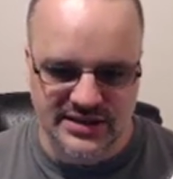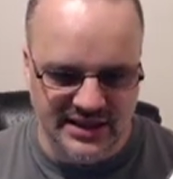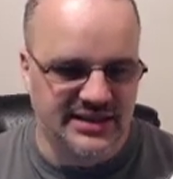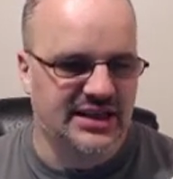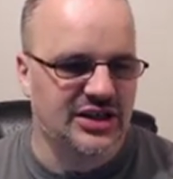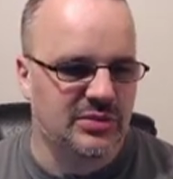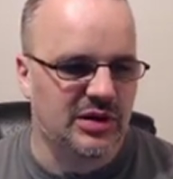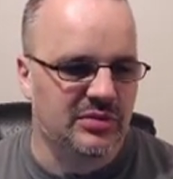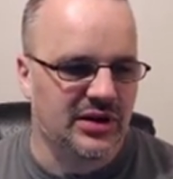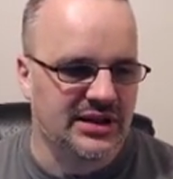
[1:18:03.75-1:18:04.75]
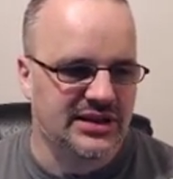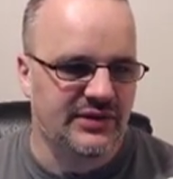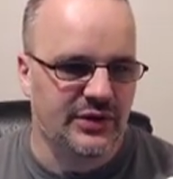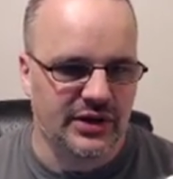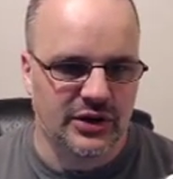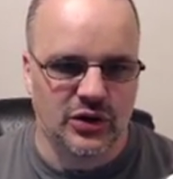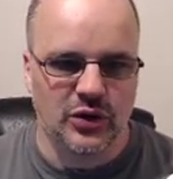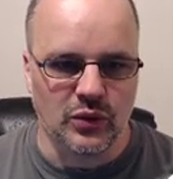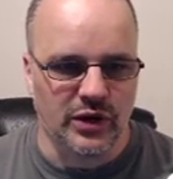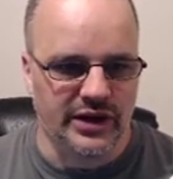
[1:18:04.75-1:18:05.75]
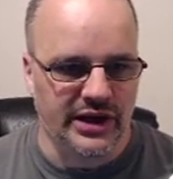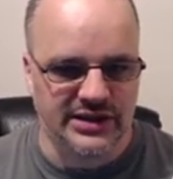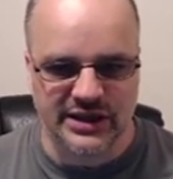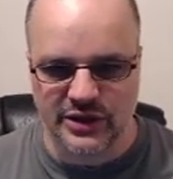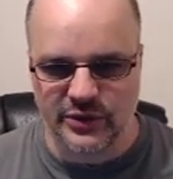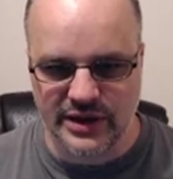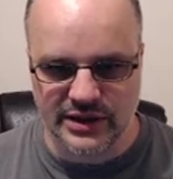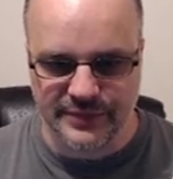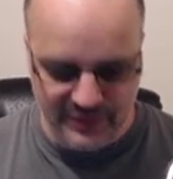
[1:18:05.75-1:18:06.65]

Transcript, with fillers: that is actually being passed to everything. Cool. Okay, I did that correctly.